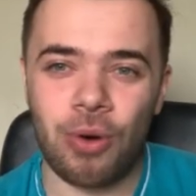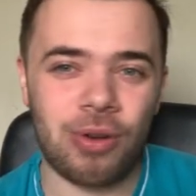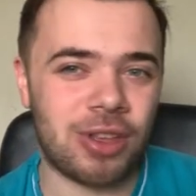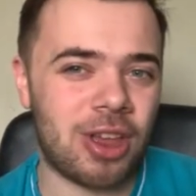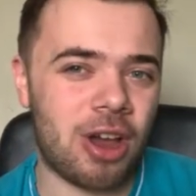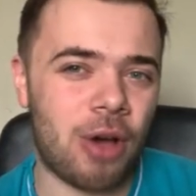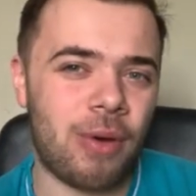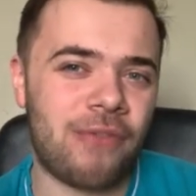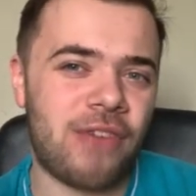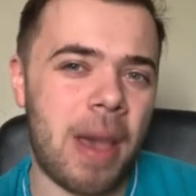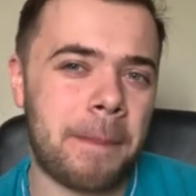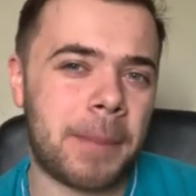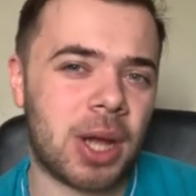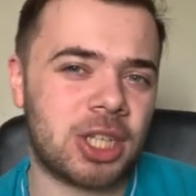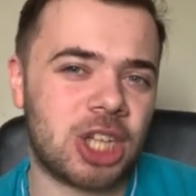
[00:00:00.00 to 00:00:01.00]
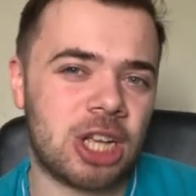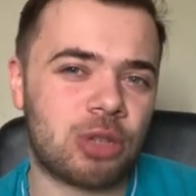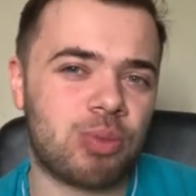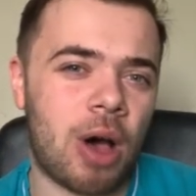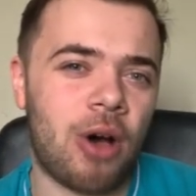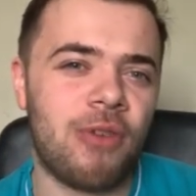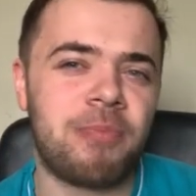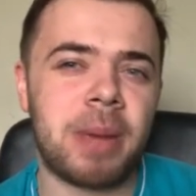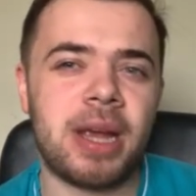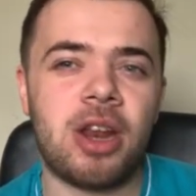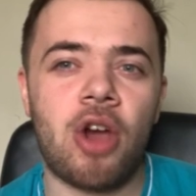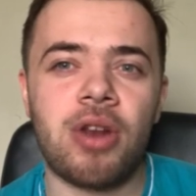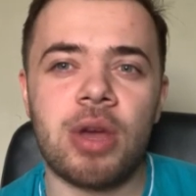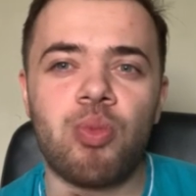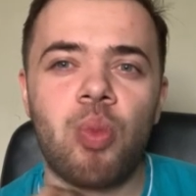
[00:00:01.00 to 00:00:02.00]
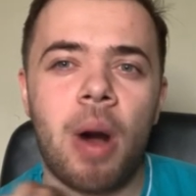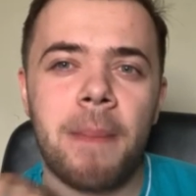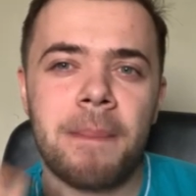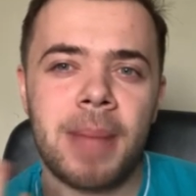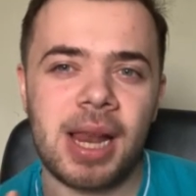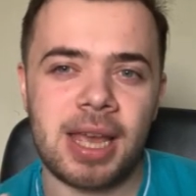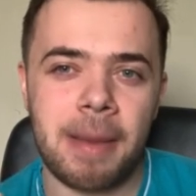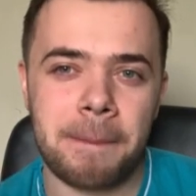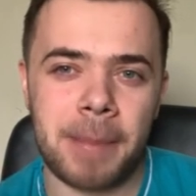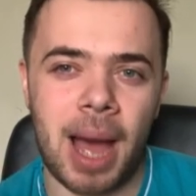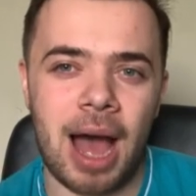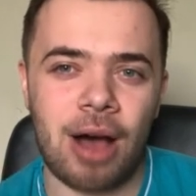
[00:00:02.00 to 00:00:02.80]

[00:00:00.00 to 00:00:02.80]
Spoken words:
With their budget as well of being only £1 million